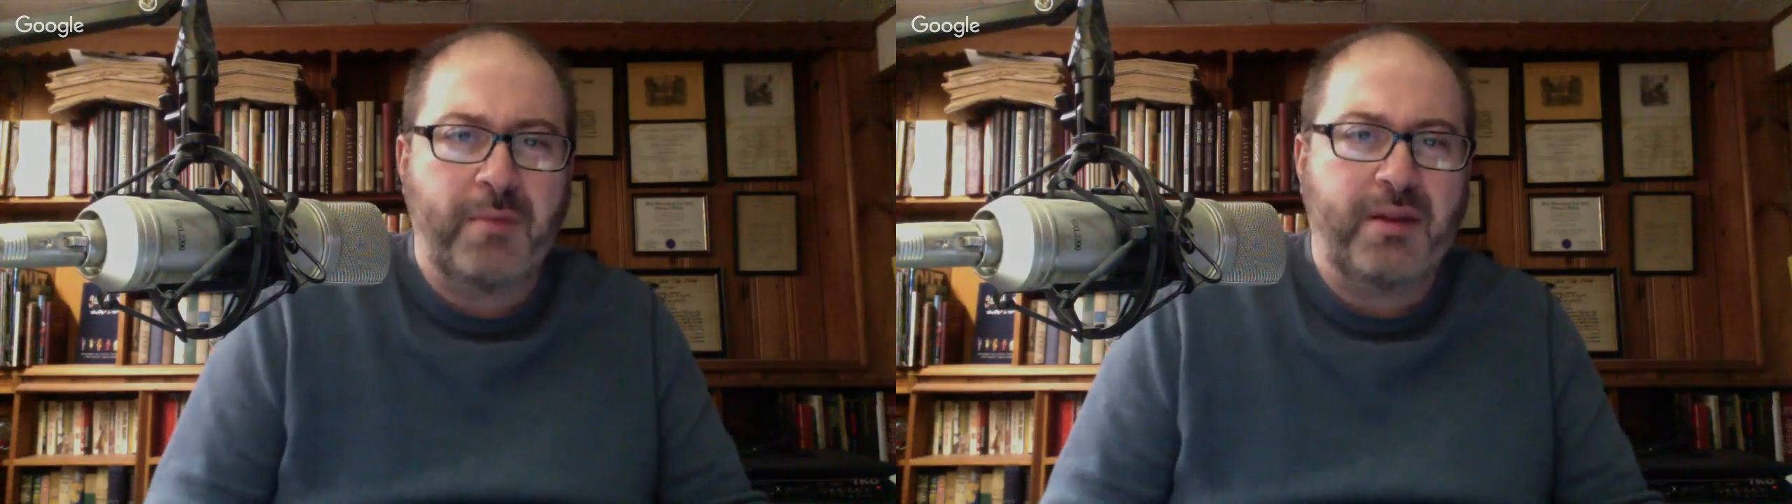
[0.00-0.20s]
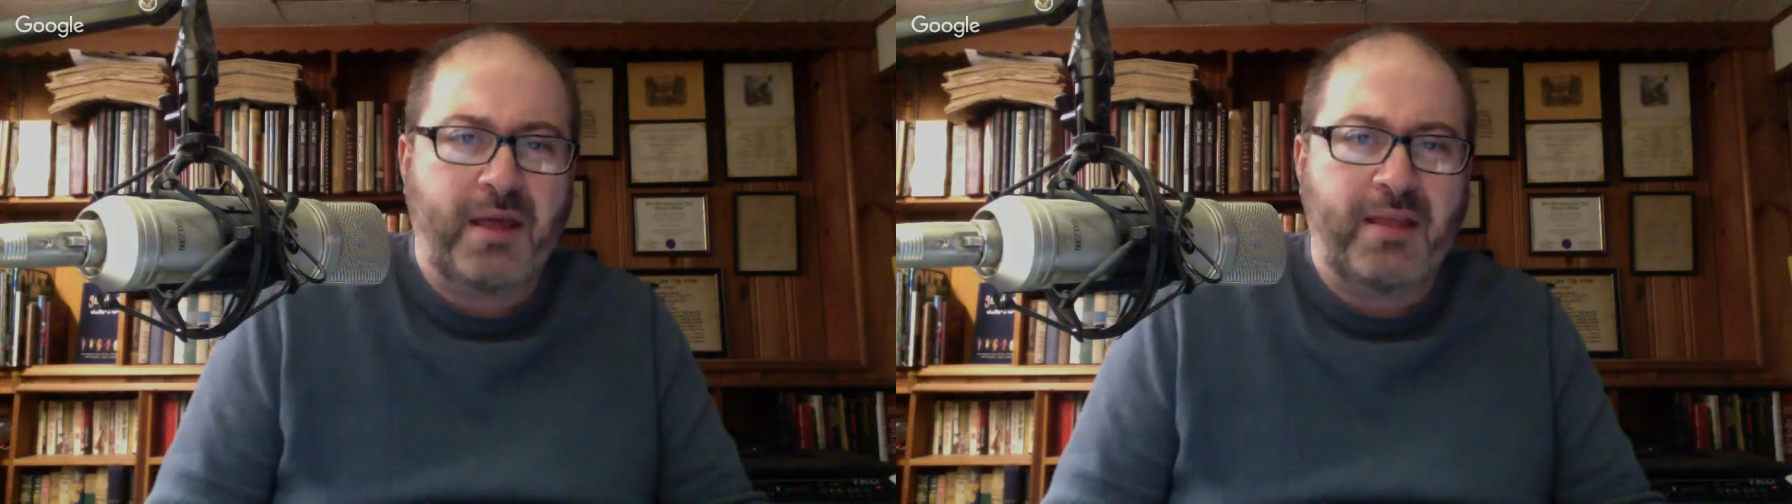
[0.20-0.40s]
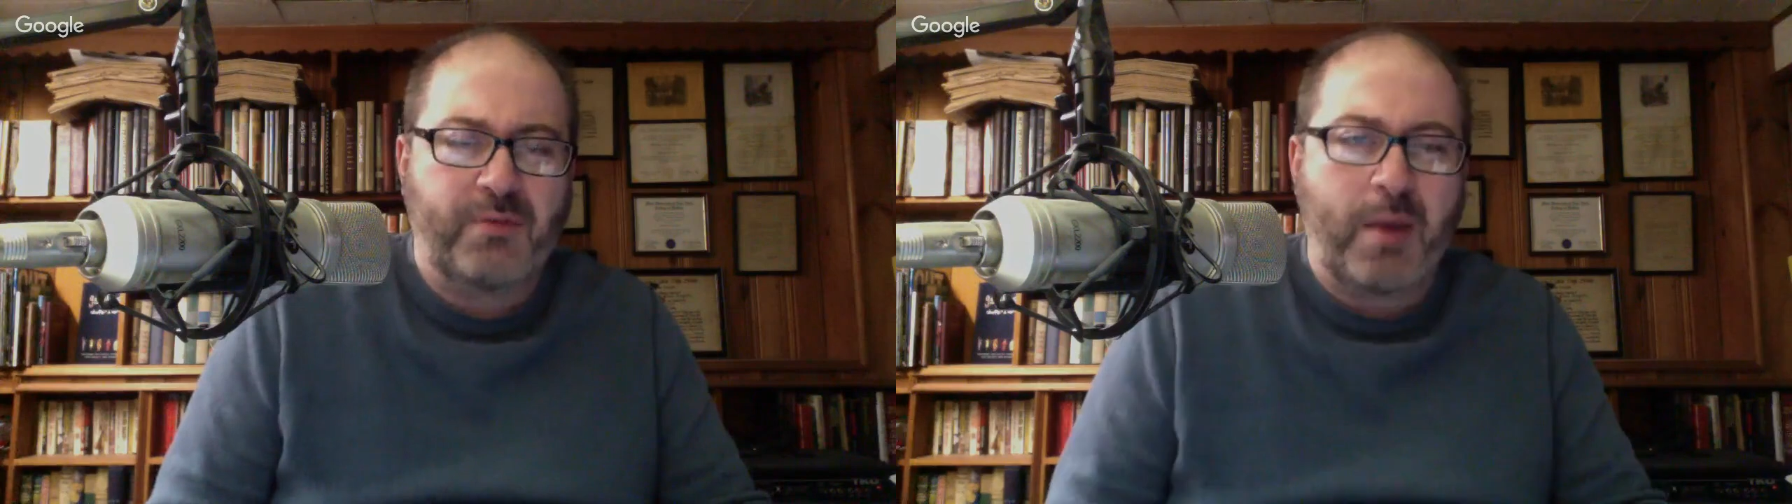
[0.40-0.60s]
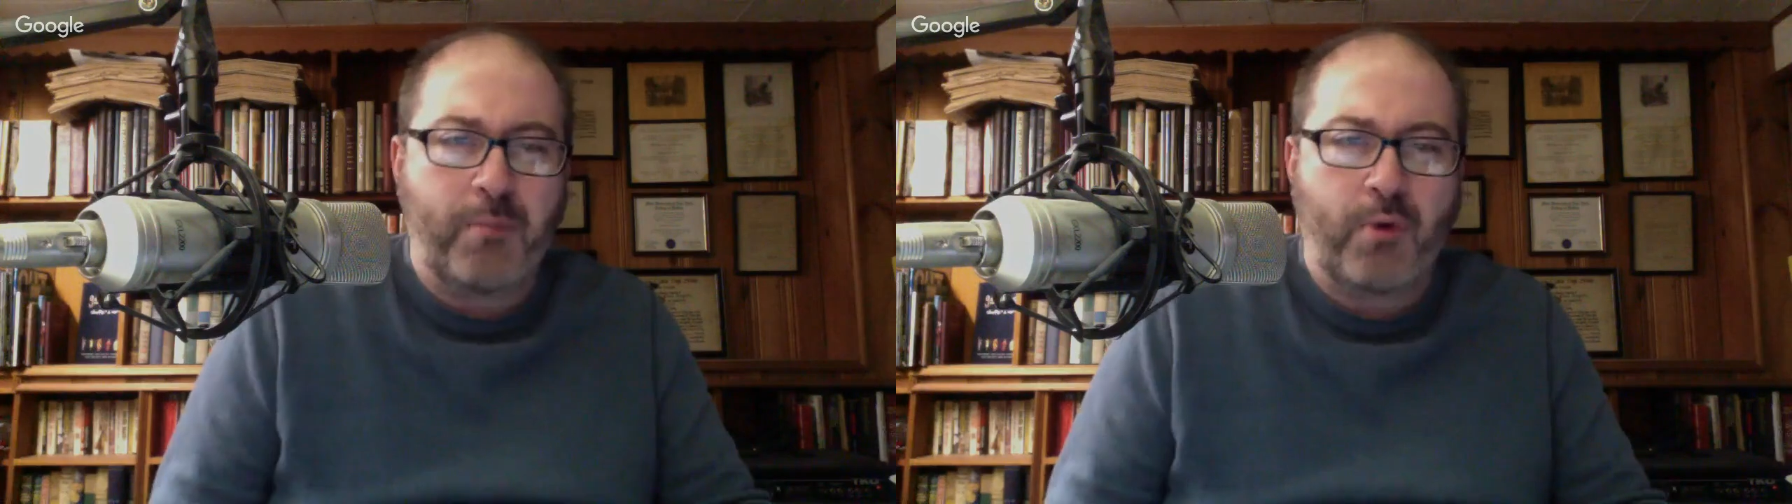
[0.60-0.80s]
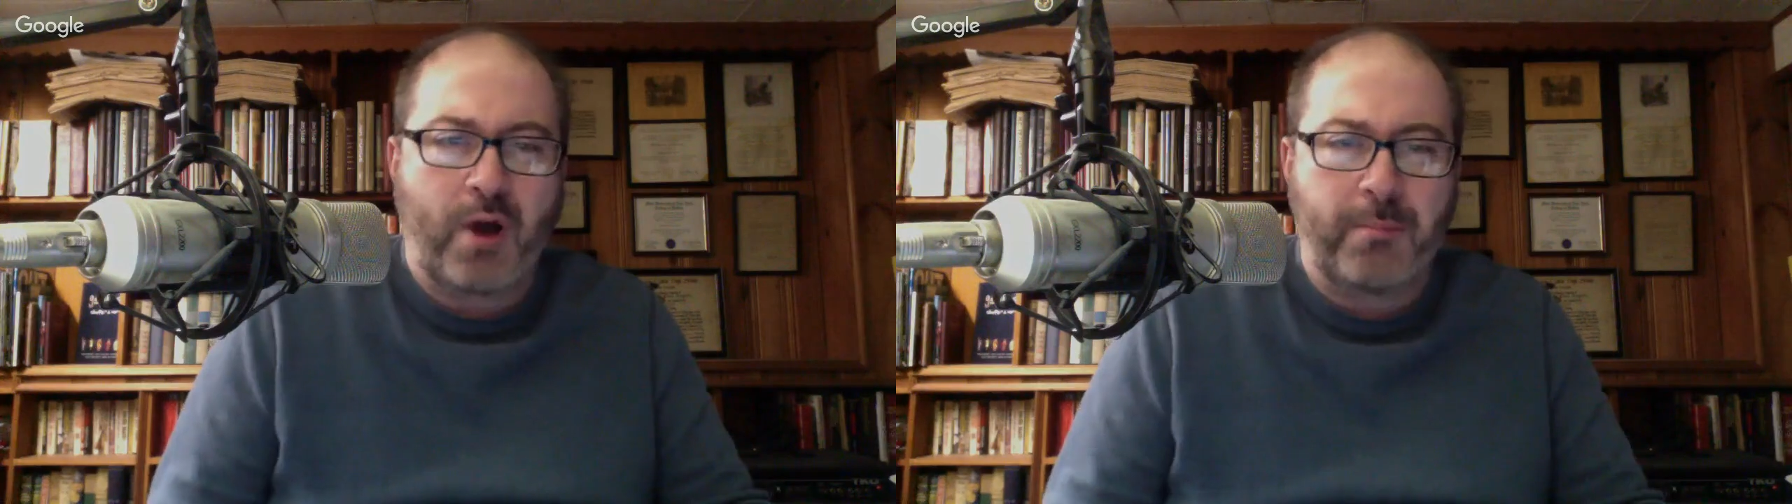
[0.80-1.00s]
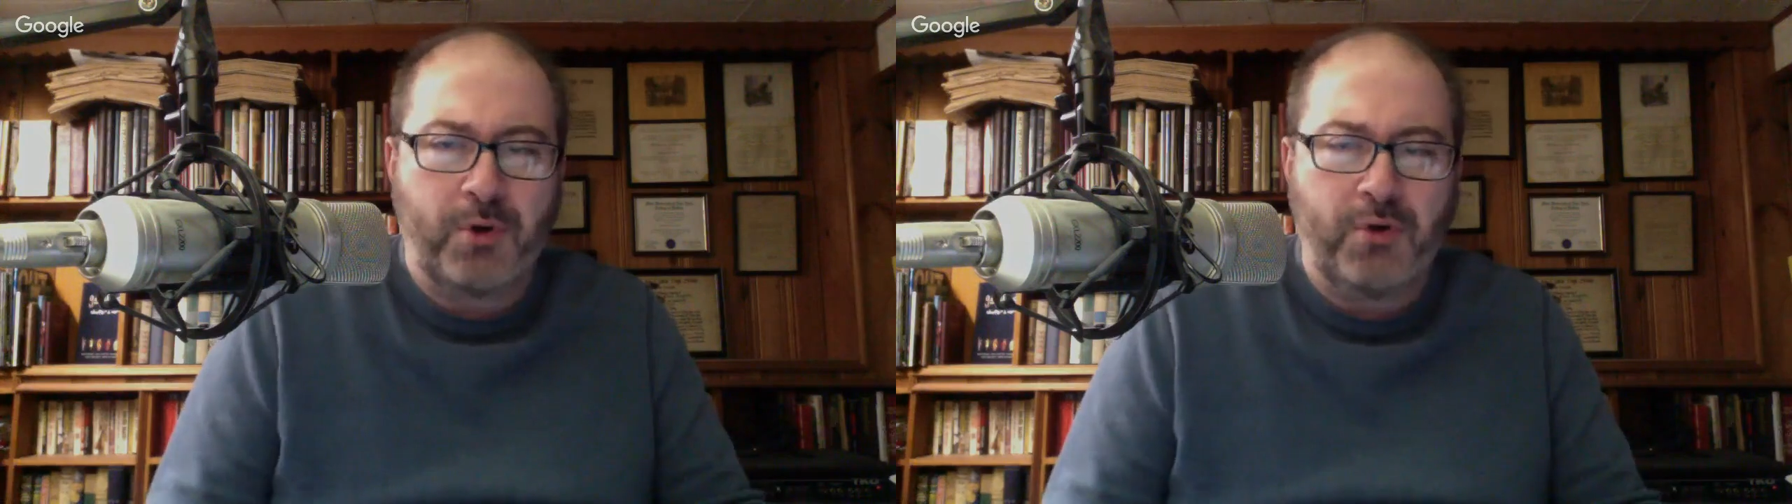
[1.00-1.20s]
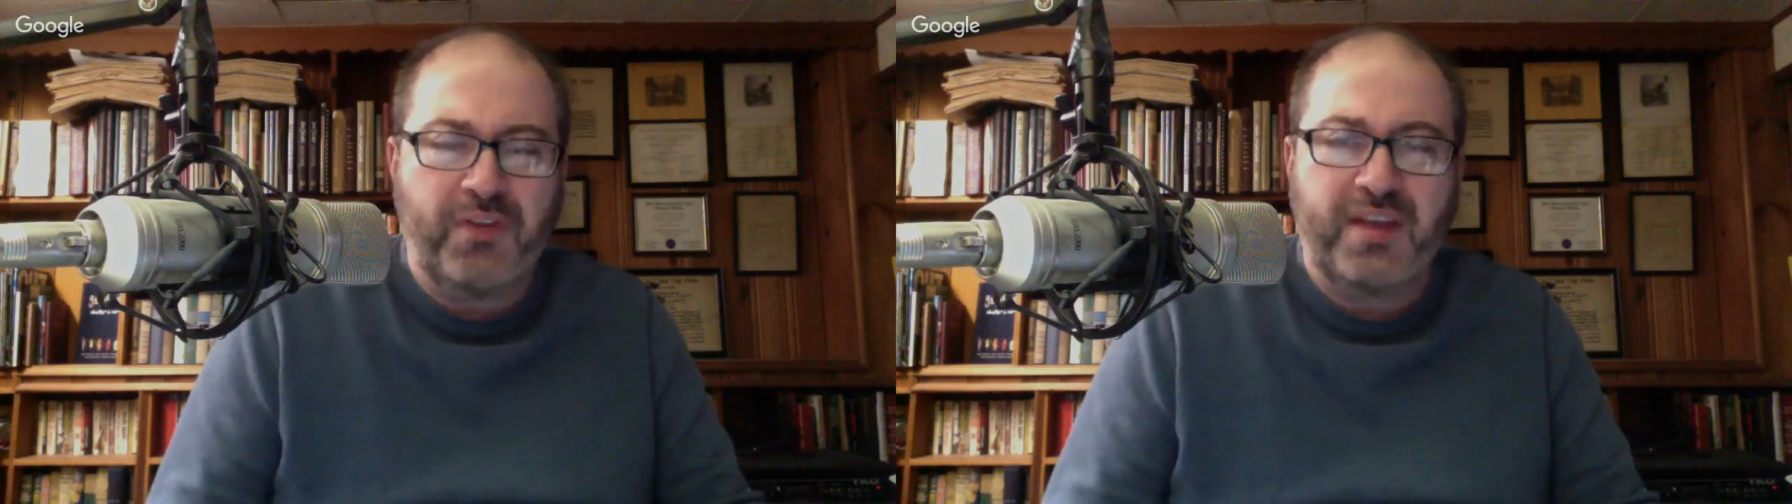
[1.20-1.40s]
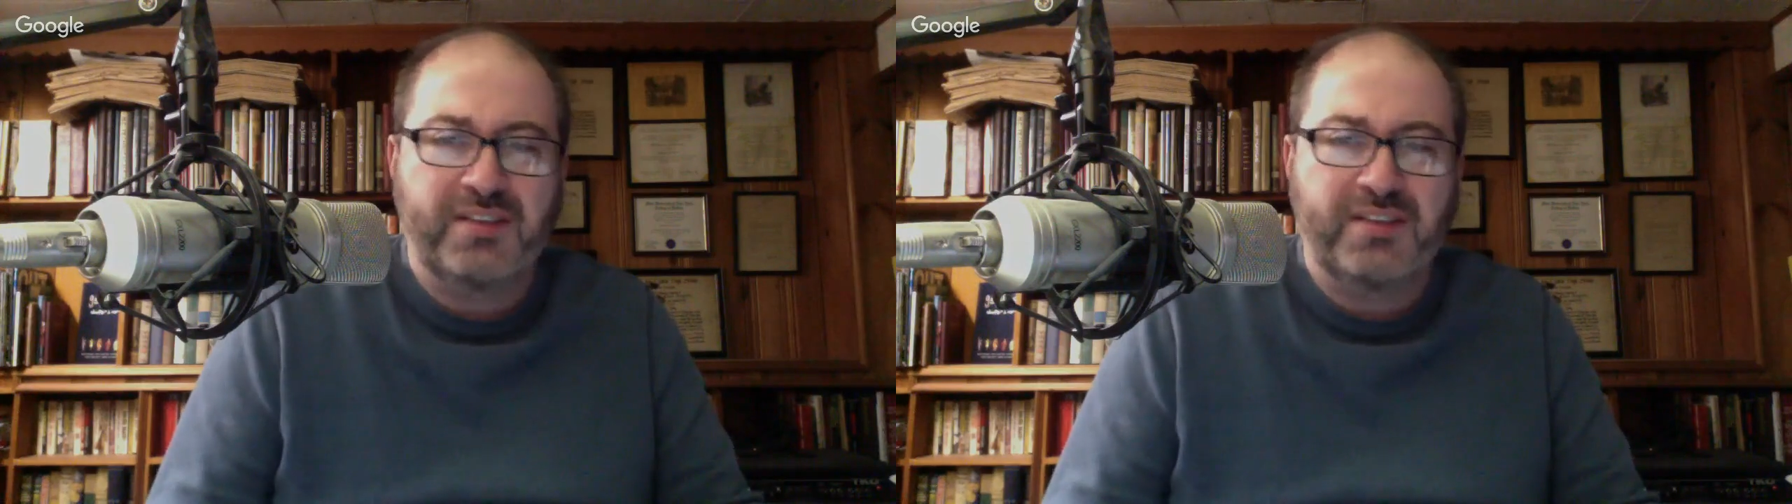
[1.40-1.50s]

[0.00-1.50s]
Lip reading: and that's why I brought up Murphy,